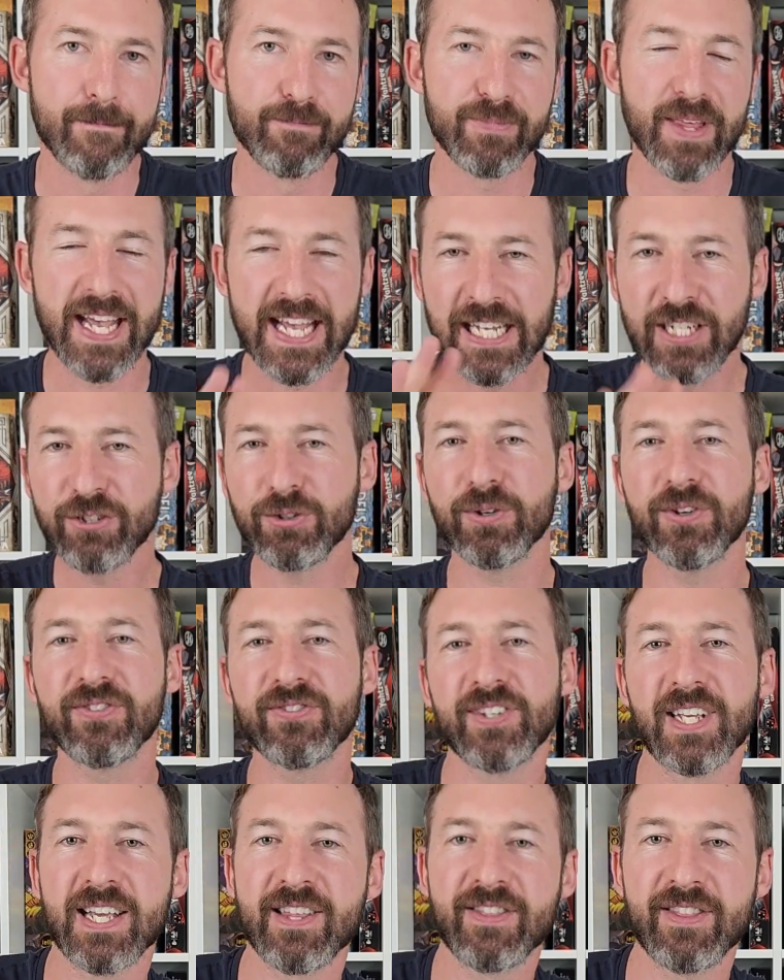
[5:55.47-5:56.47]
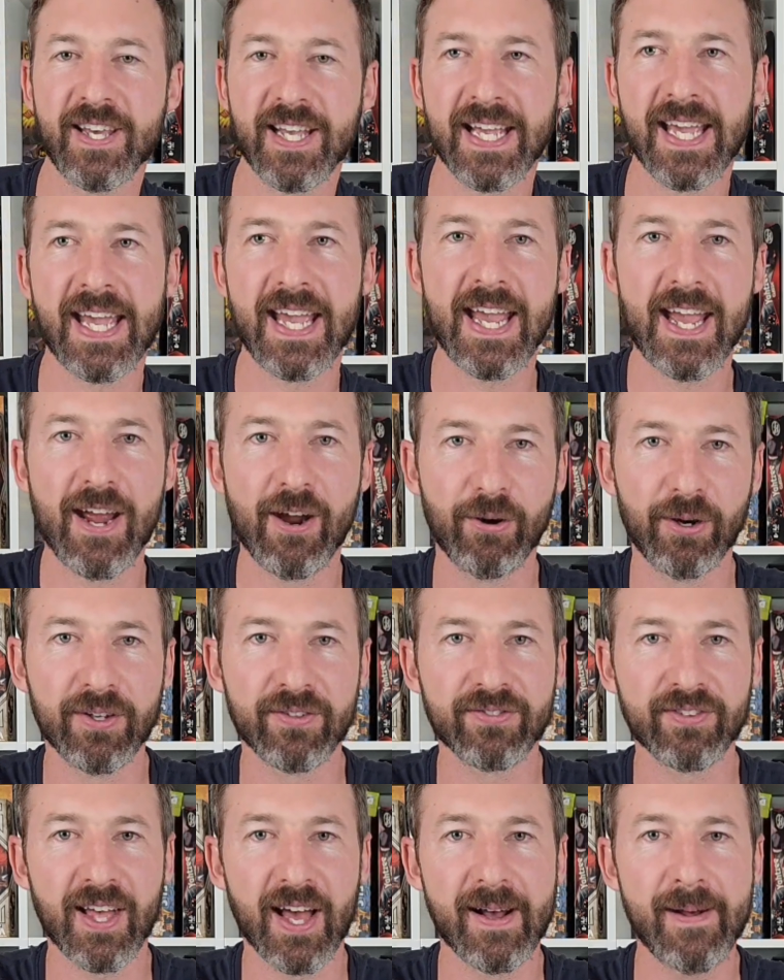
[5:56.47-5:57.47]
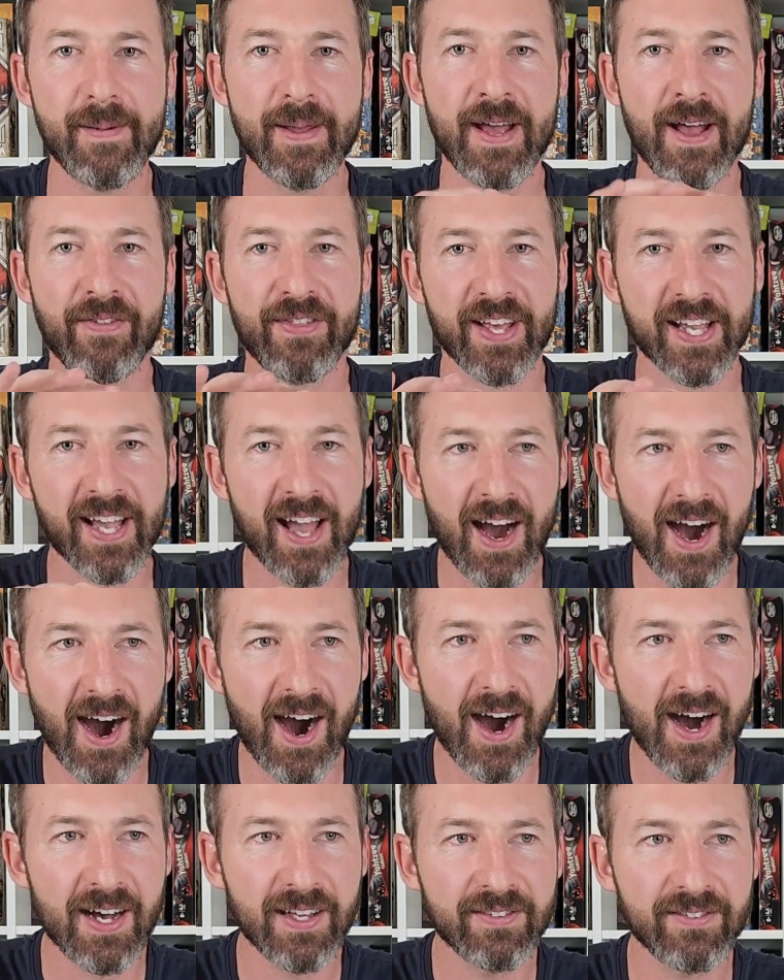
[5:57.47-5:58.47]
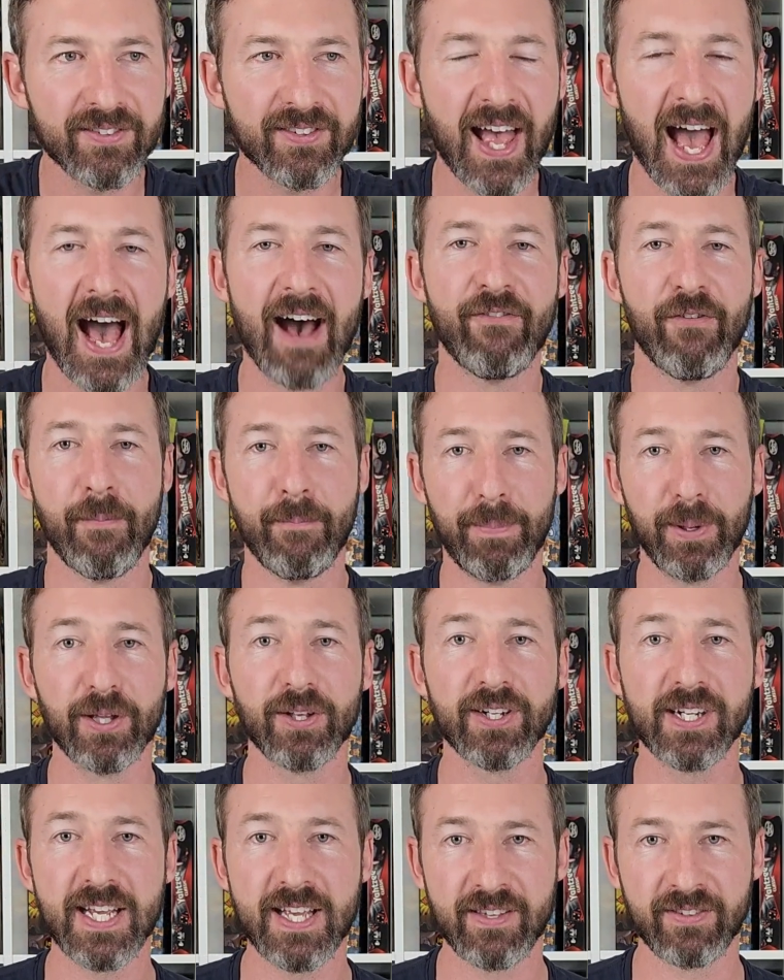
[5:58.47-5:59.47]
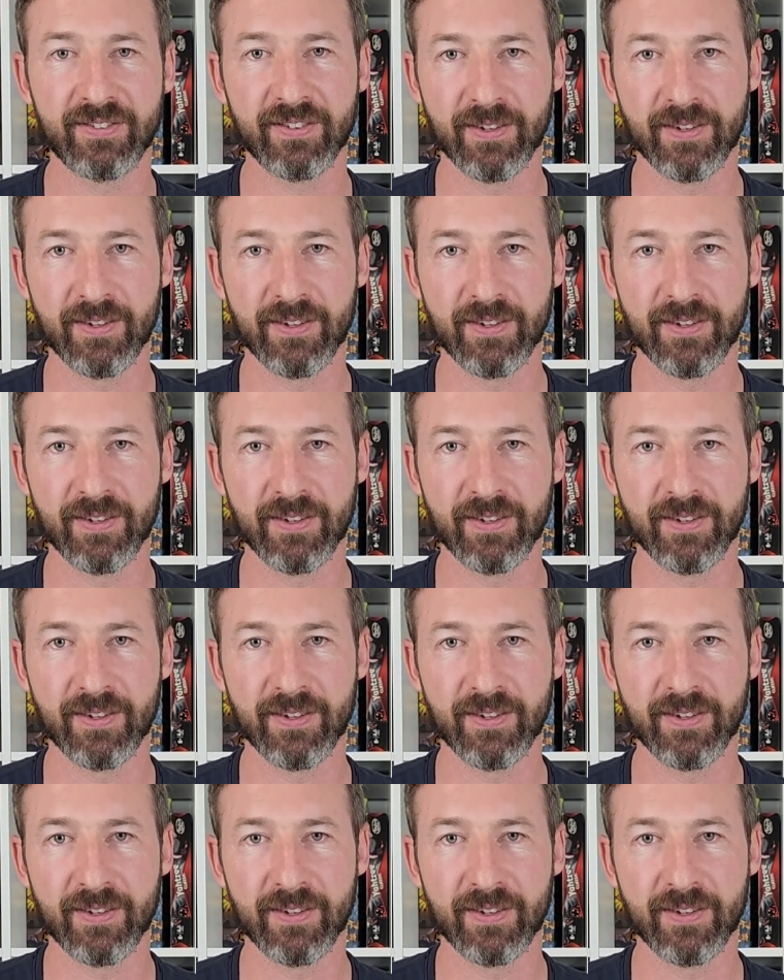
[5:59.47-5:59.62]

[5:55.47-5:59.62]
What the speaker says: The interesting thing here is that the cards have abilities